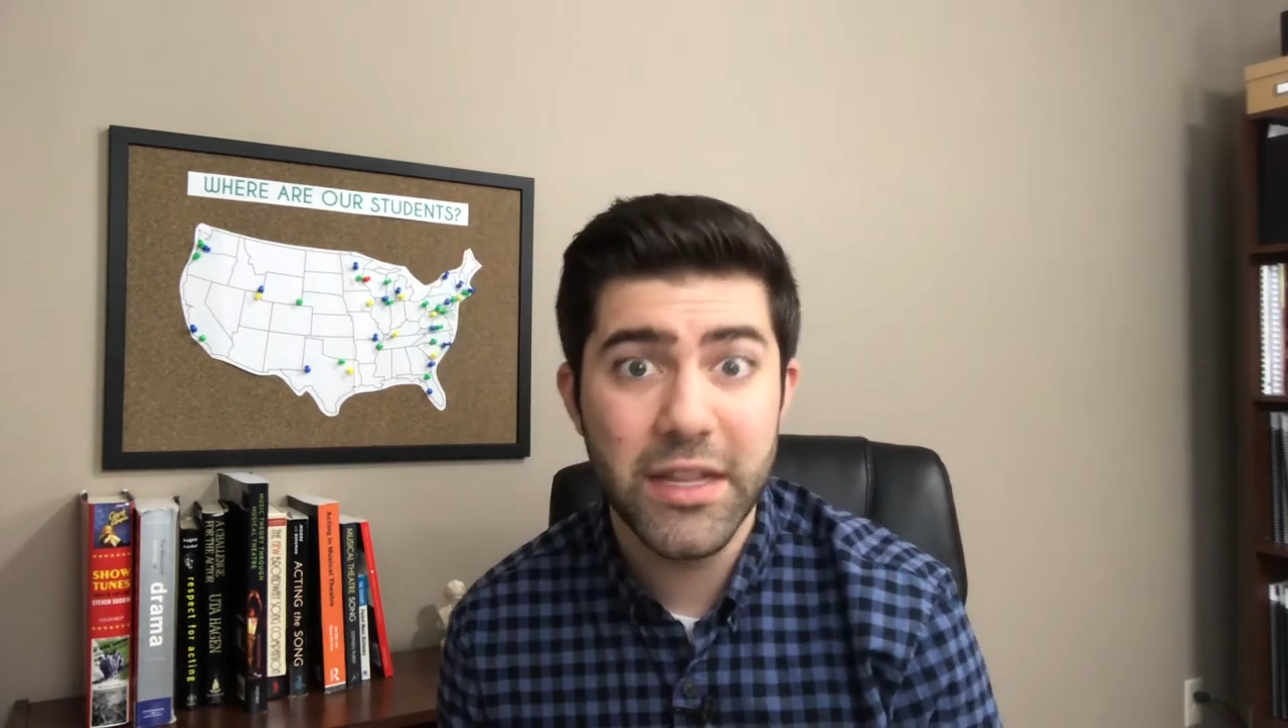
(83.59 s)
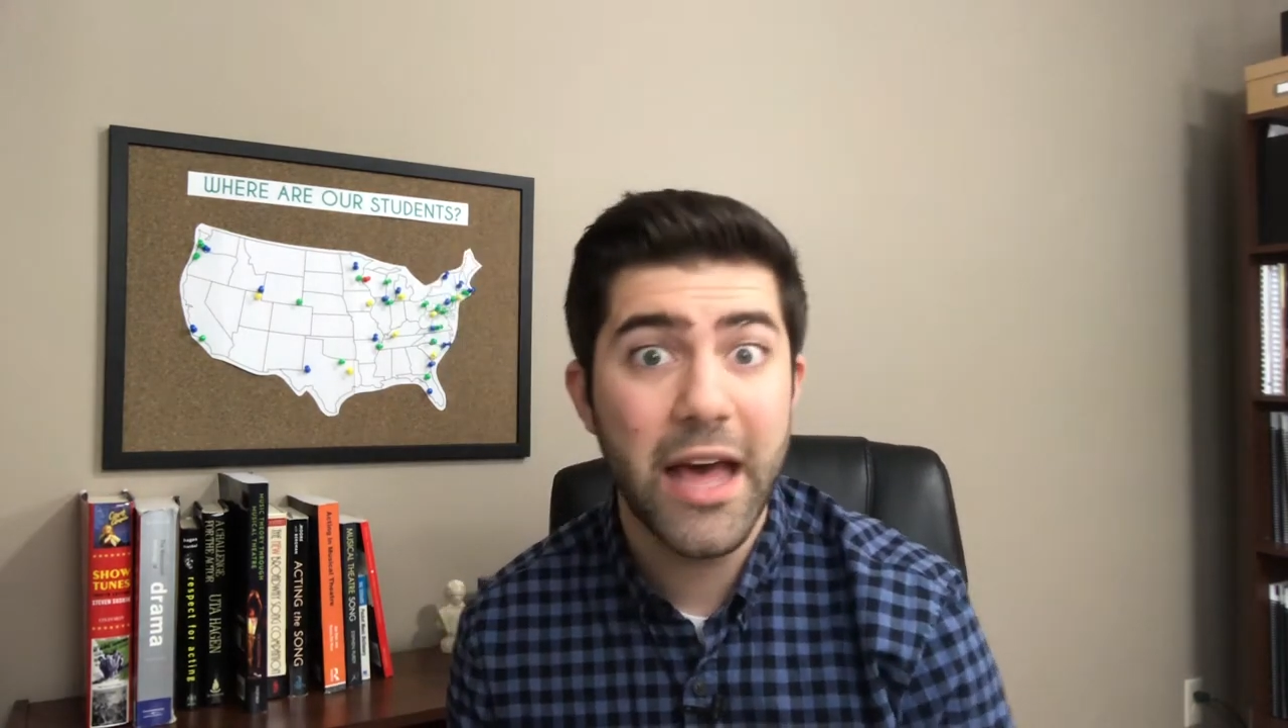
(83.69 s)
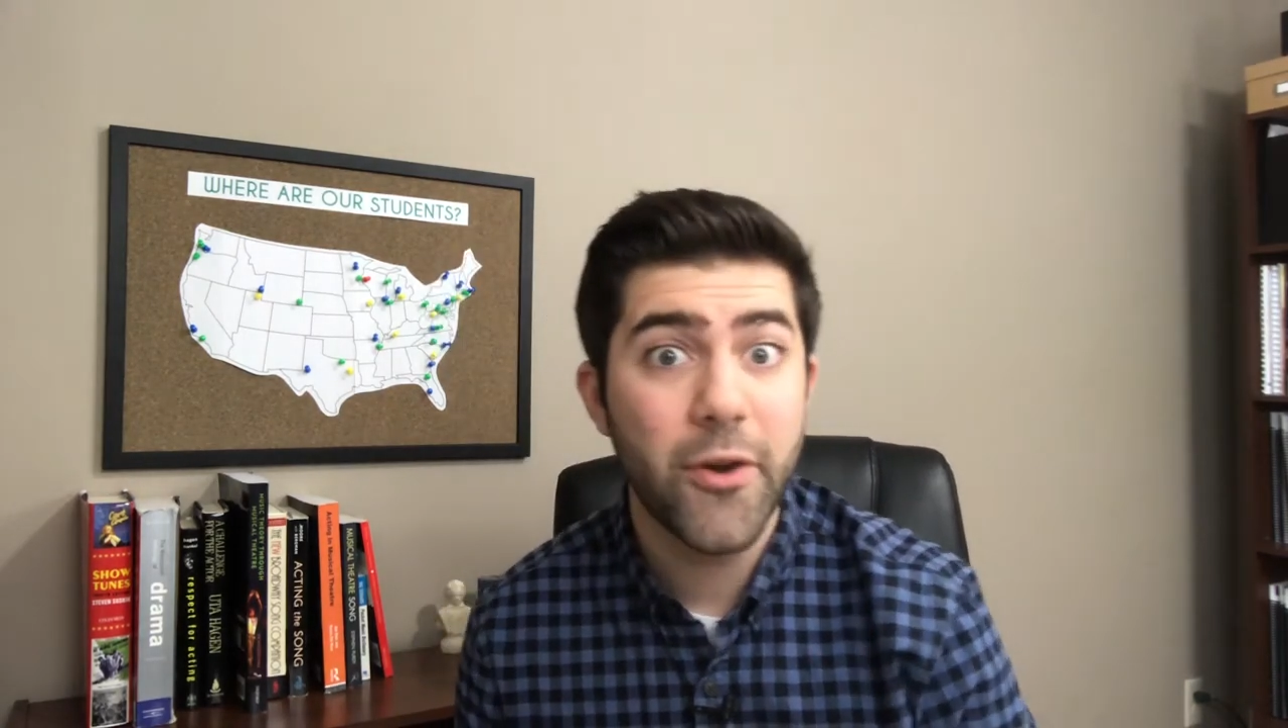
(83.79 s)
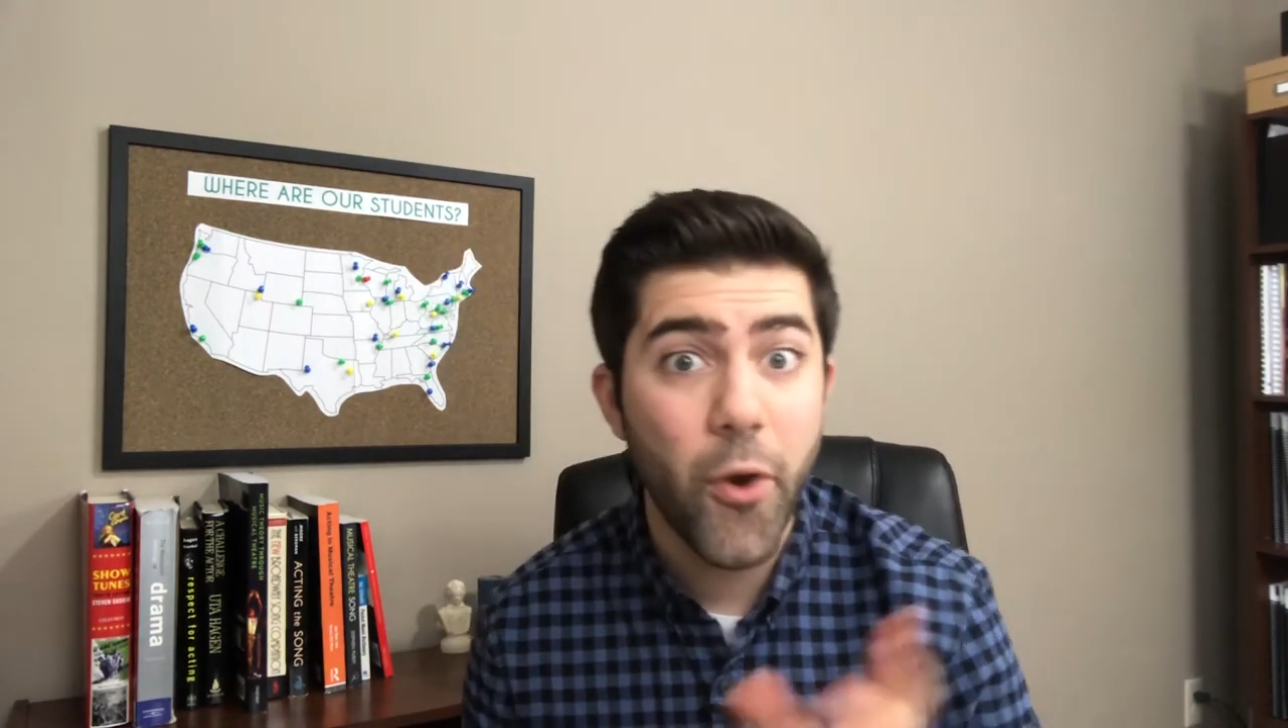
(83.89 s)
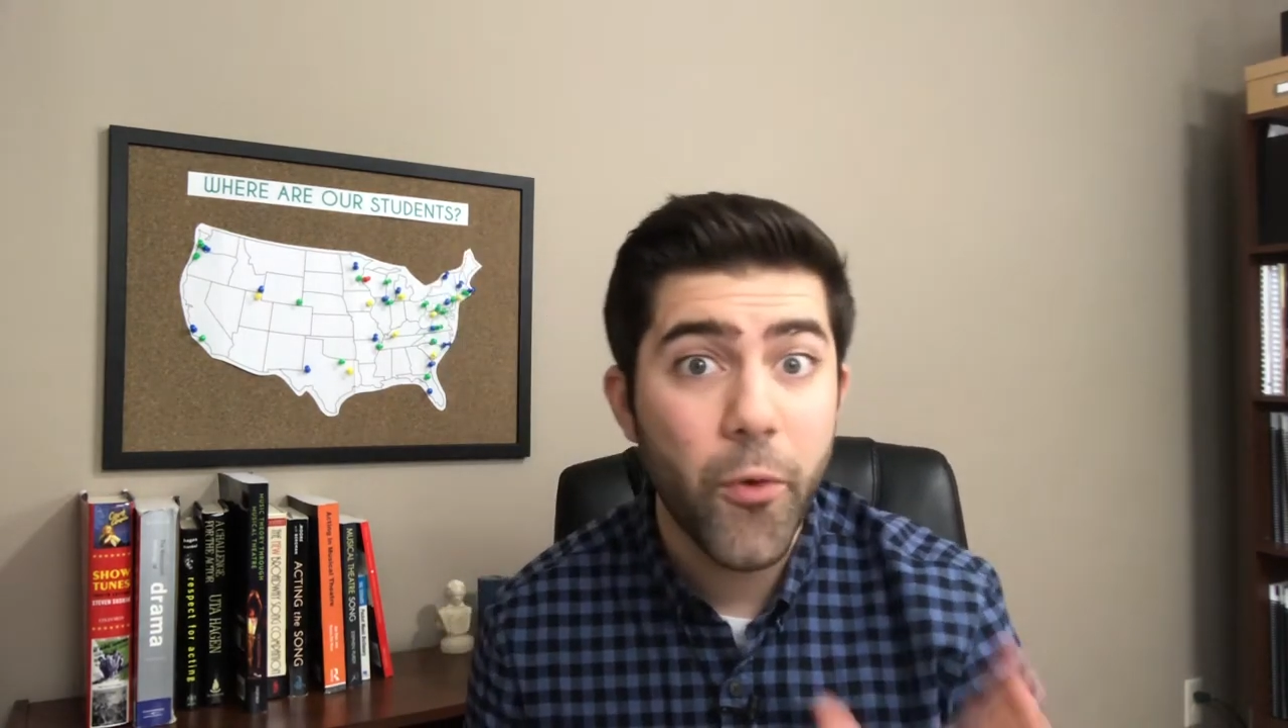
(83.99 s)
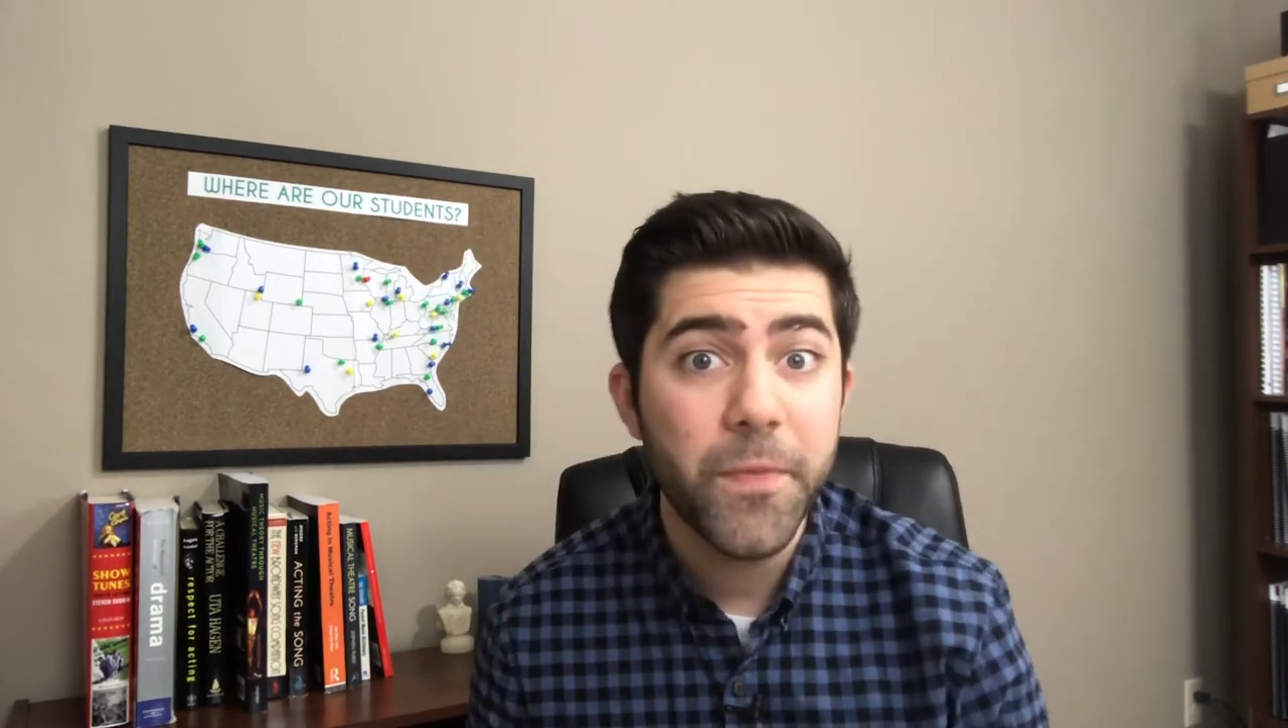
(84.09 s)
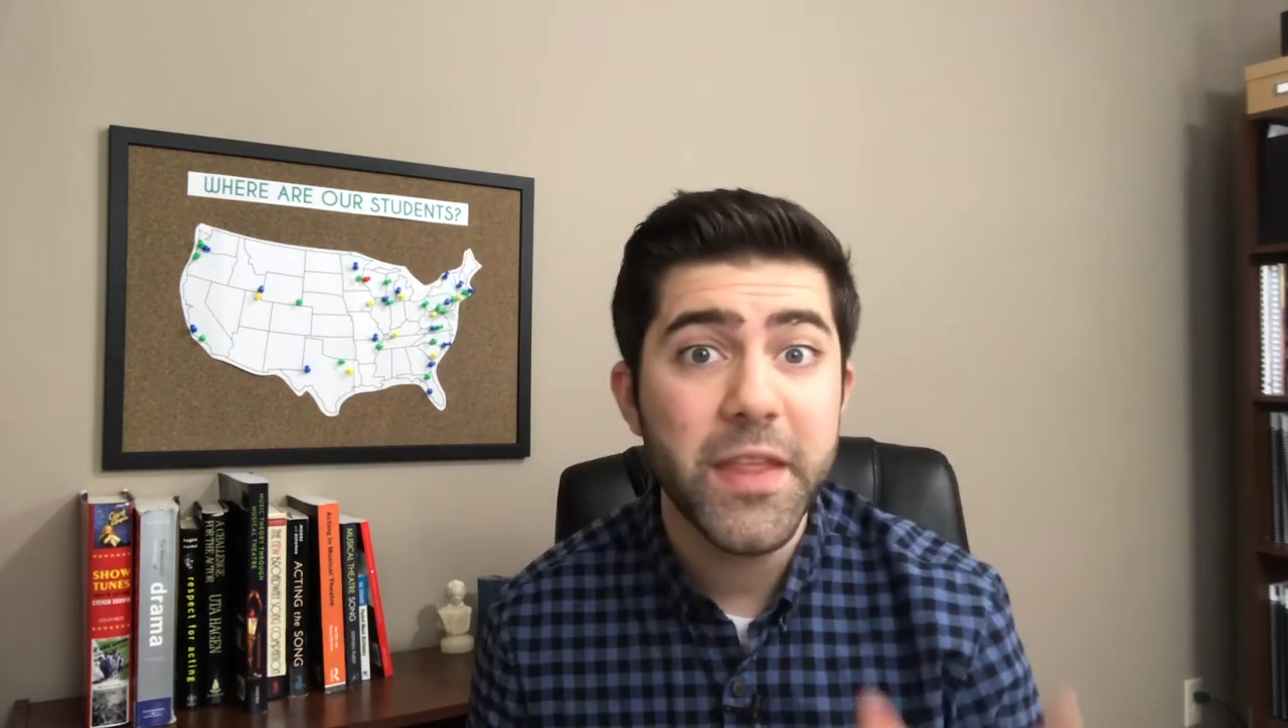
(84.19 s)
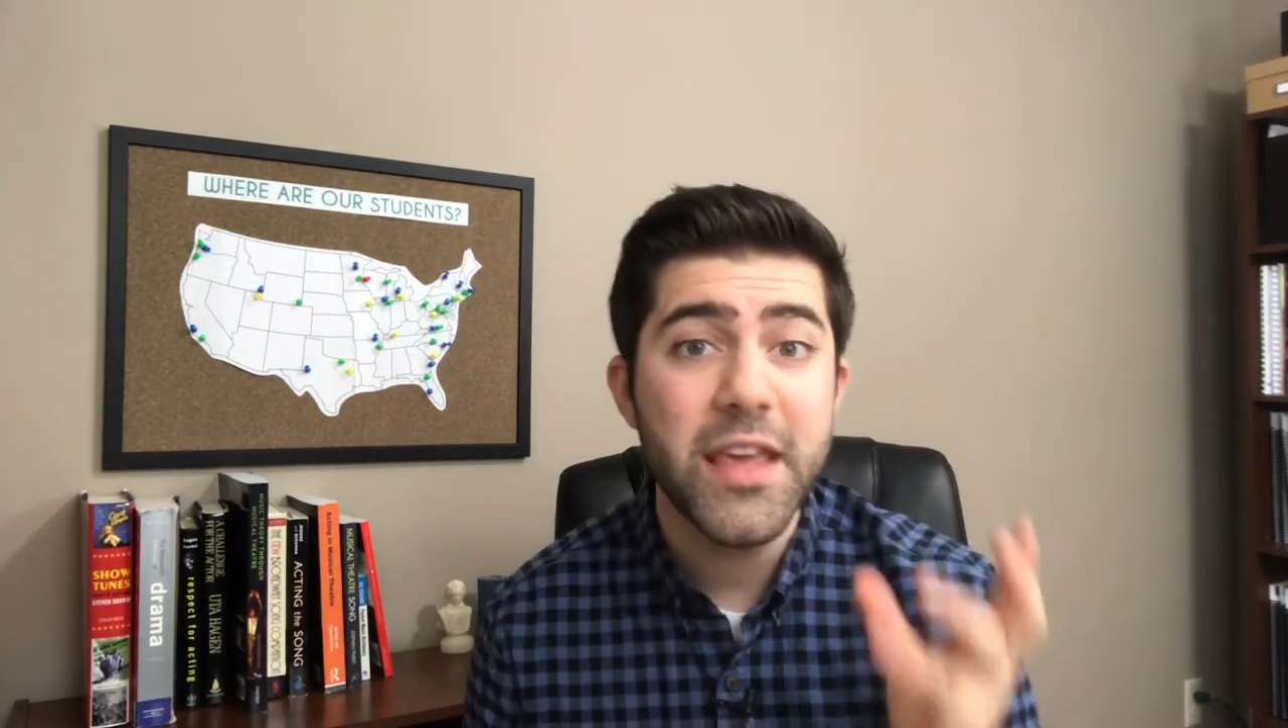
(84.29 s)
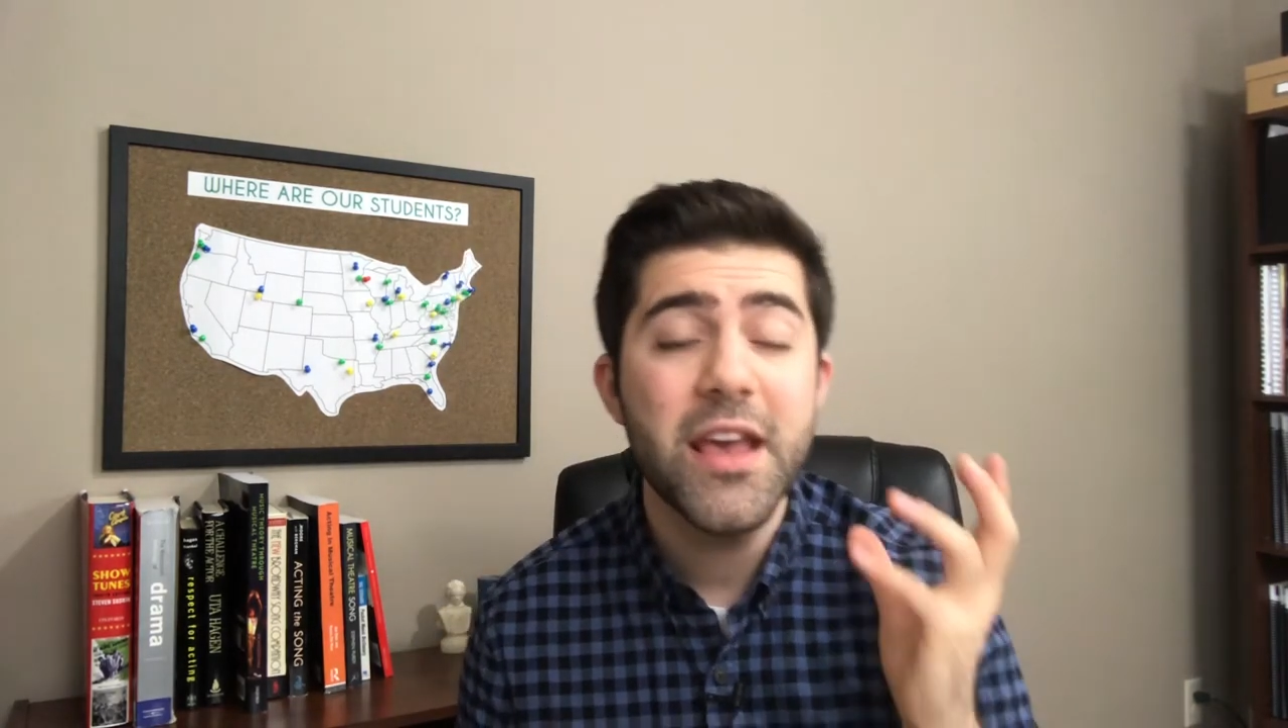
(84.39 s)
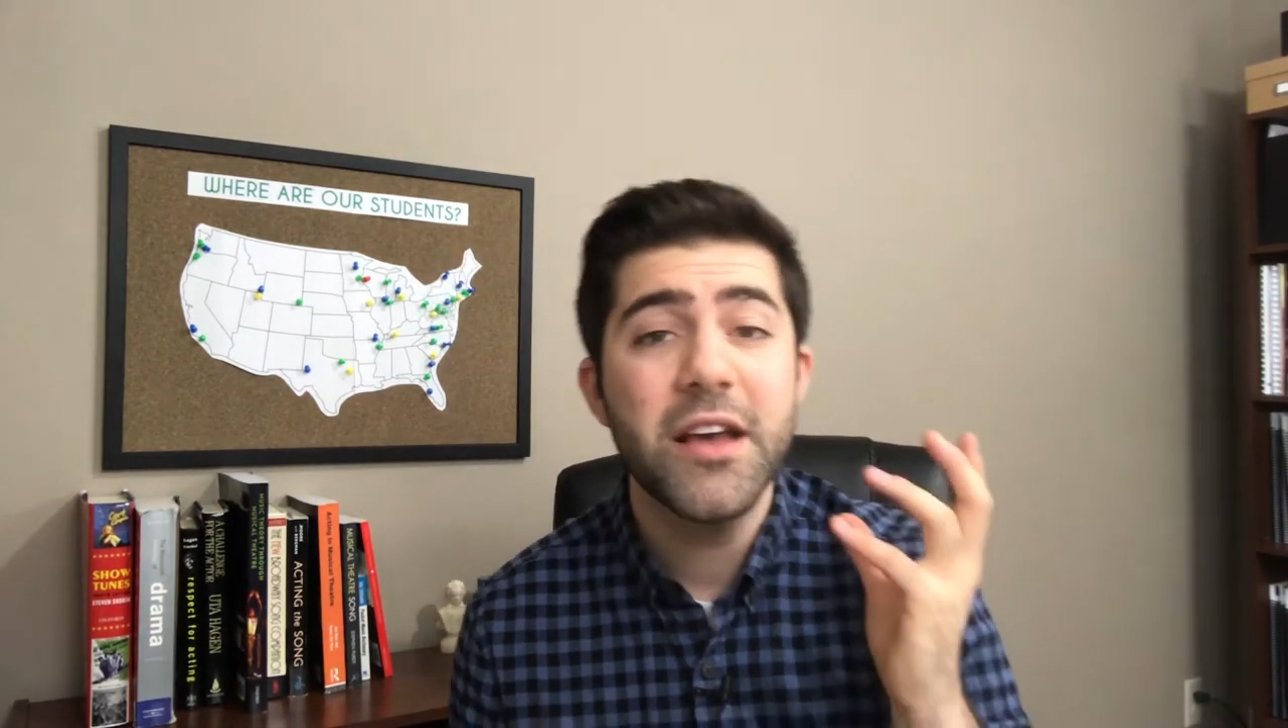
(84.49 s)
not
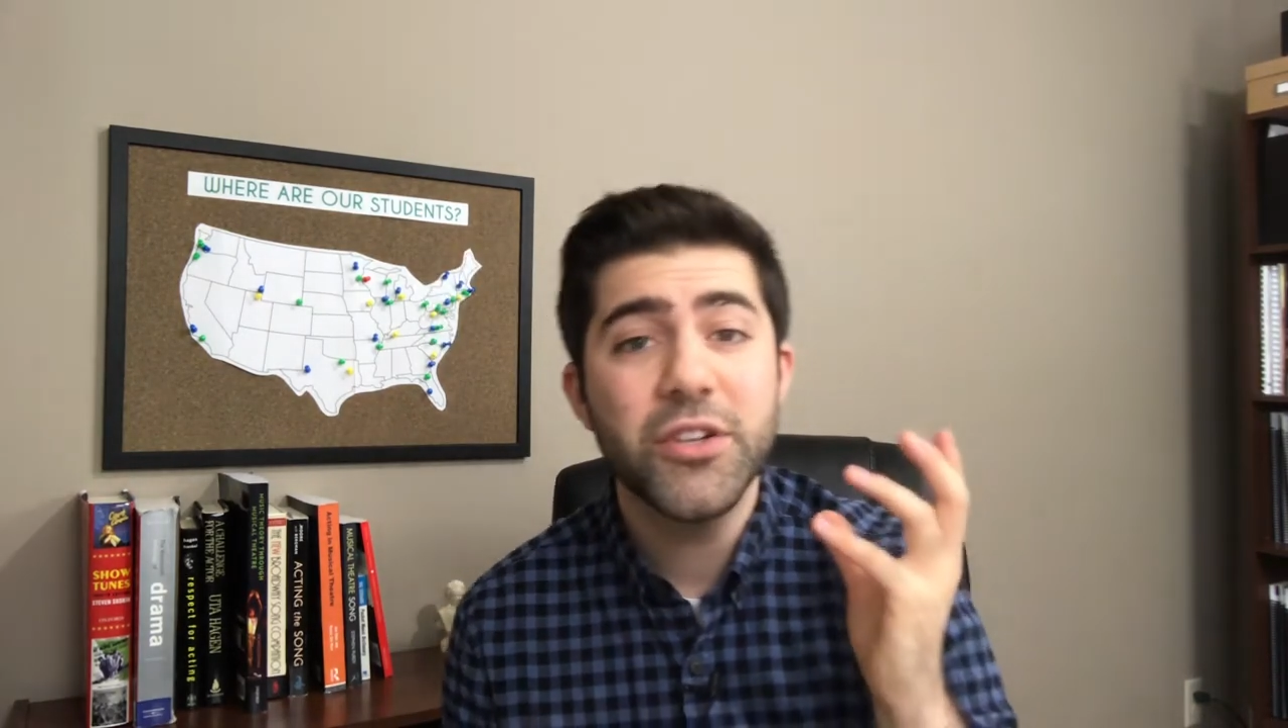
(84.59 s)
only